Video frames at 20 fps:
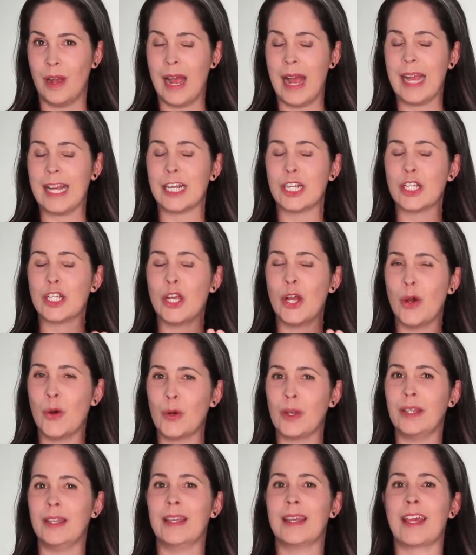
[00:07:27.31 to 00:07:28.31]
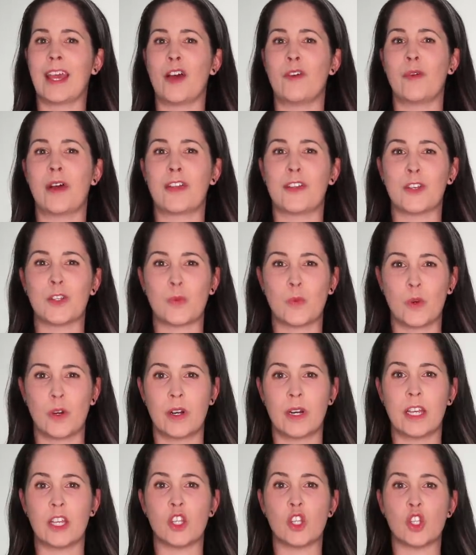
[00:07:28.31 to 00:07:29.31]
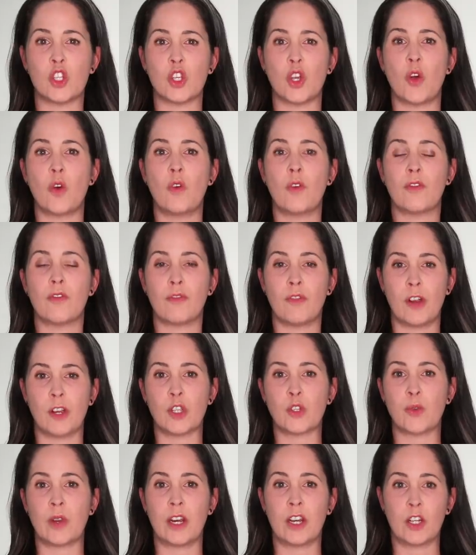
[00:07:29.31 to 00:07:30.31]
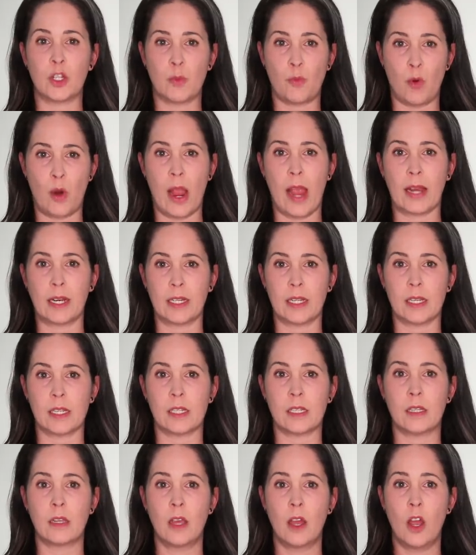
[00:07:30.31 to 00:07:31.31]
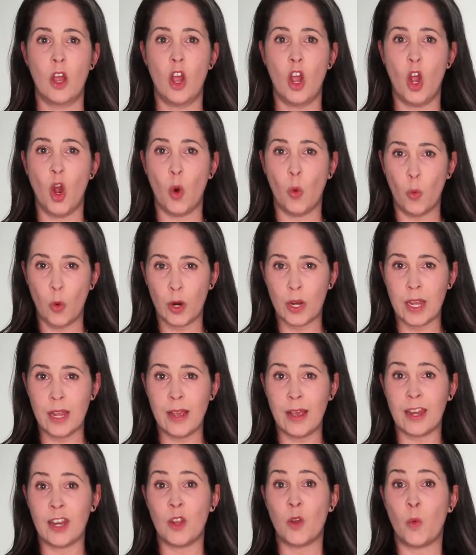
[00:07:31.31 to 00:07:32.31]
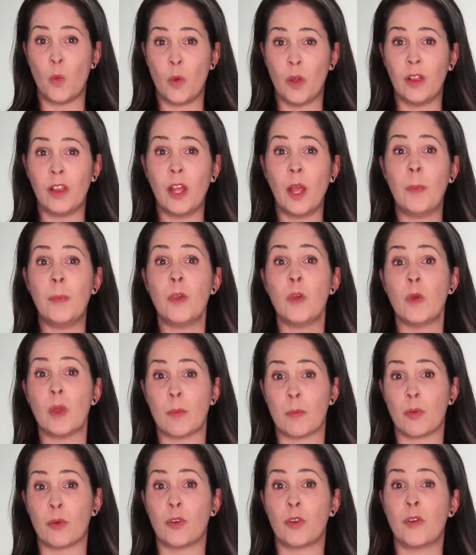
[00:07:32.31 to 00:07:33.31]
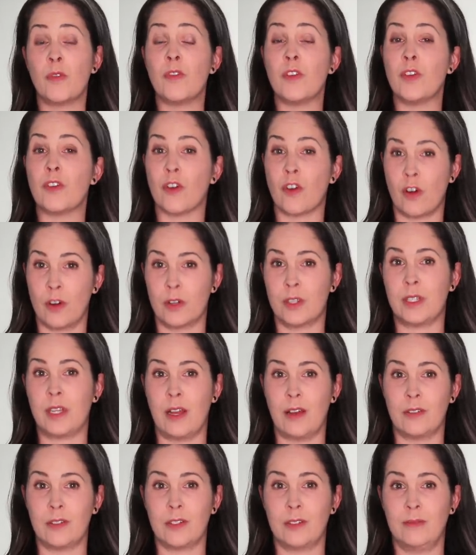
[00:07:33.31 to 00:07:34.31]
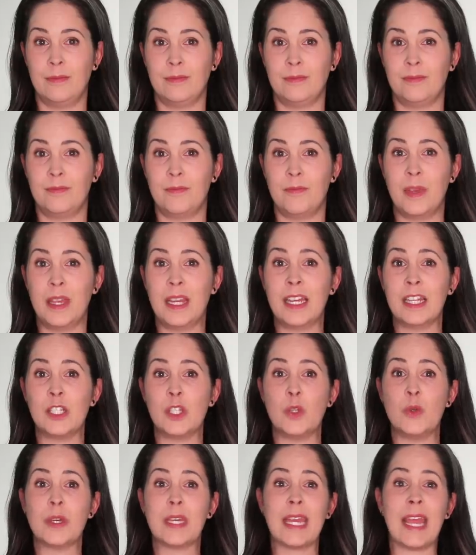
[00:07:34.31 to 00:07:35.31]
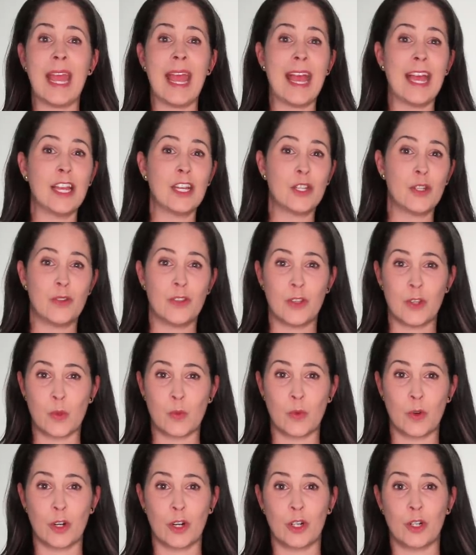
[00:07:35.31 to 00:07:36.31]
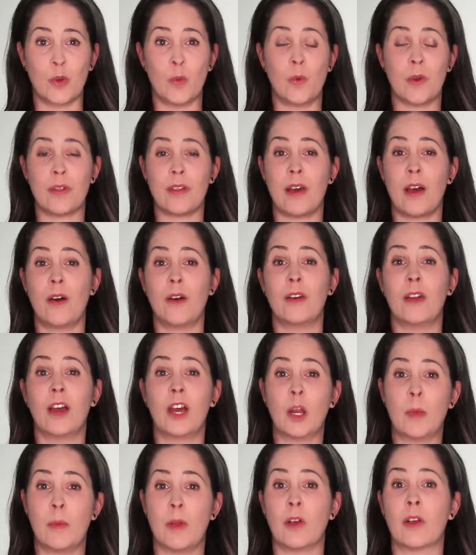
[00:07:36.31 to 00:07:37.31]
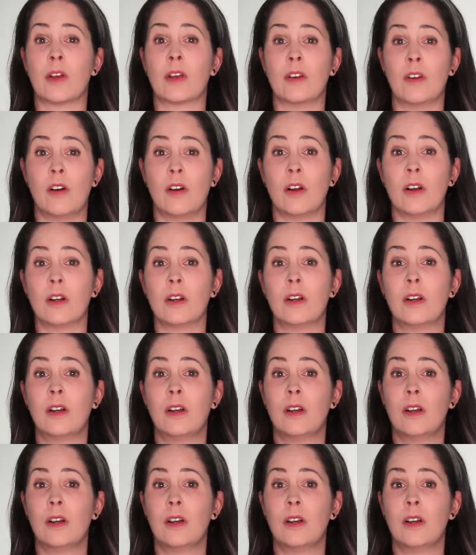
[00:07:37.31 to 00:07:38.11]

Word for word: I totally get why this word is so frustrating to practice. Working on it will help you improve your R sound because you can't do this word without an American R